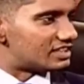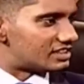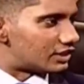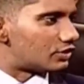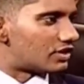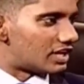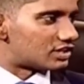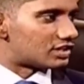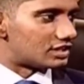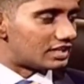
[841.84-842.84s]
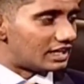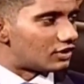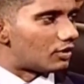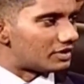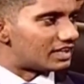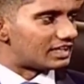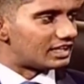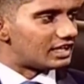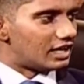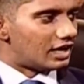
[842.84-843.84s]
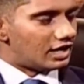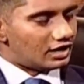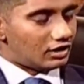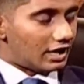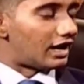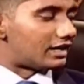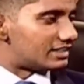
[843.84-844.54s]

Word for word: secure nation economically, uh, at